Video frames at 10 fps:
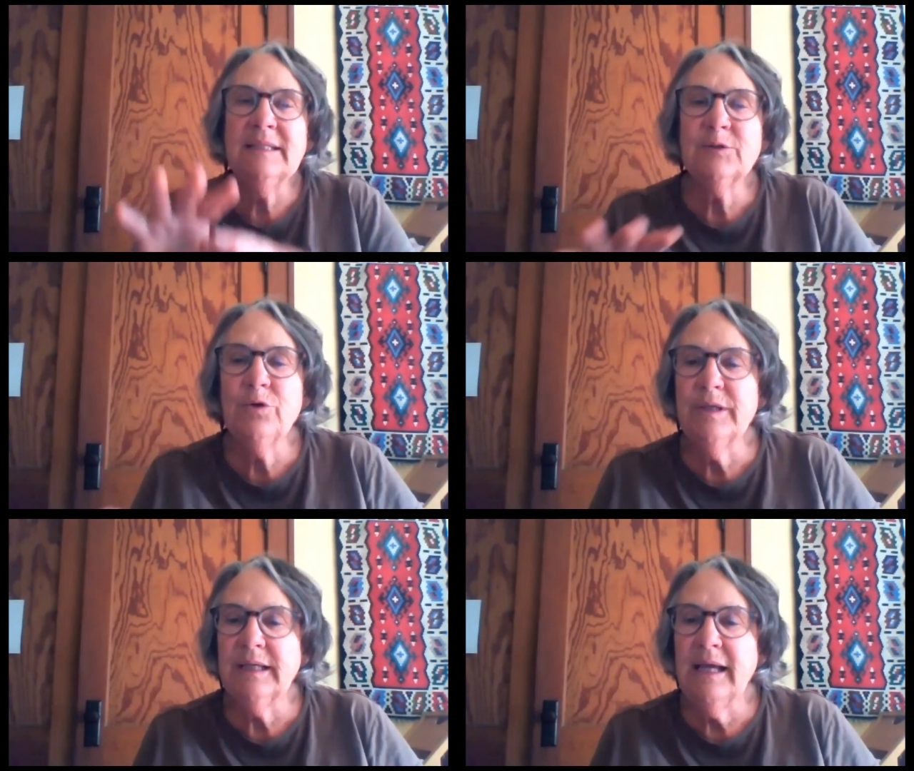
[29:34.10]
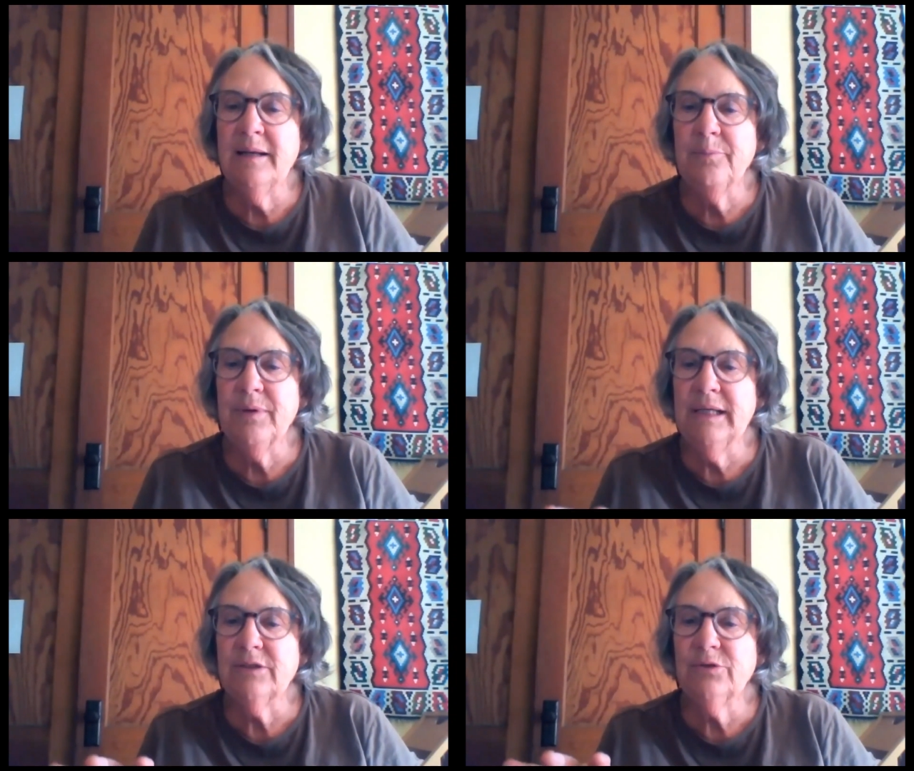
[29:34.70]
sort of kind of
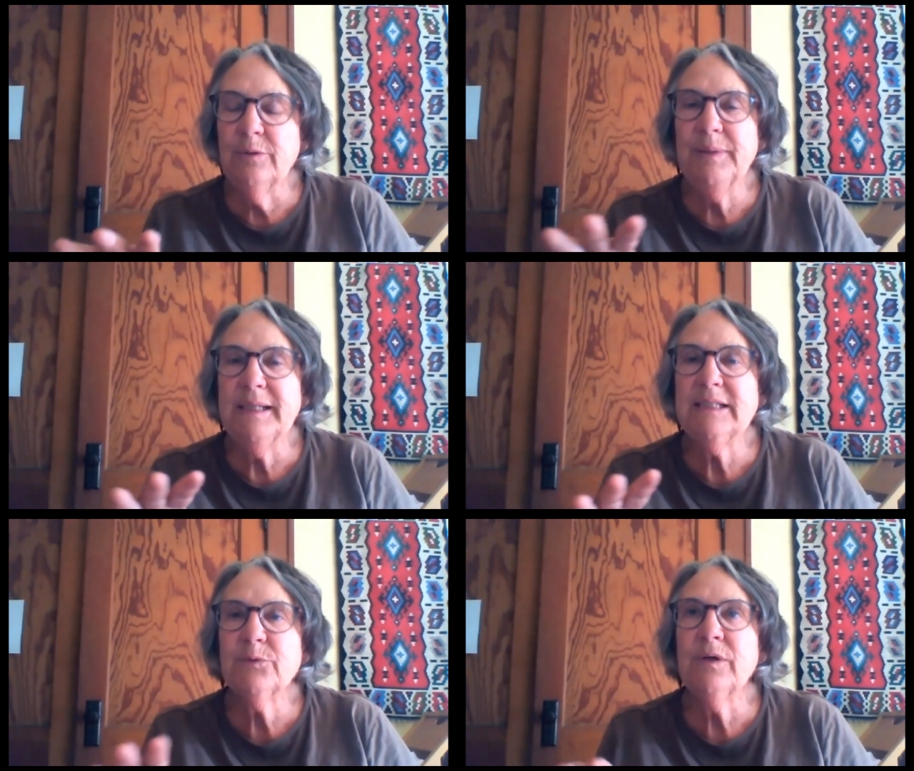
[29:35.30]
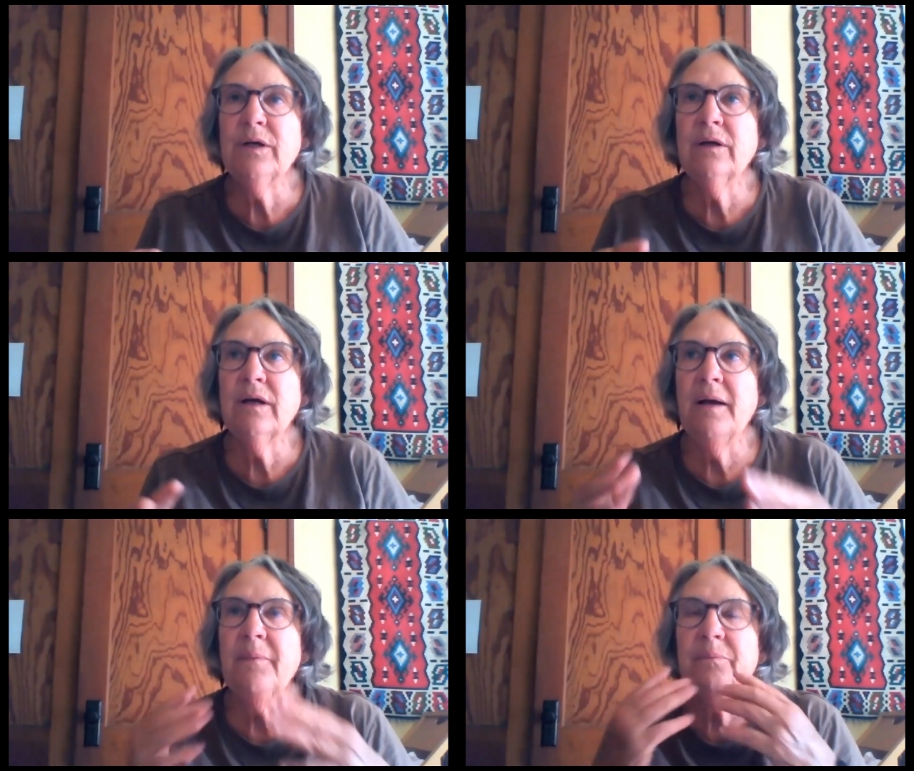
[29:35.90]
bring it to a place where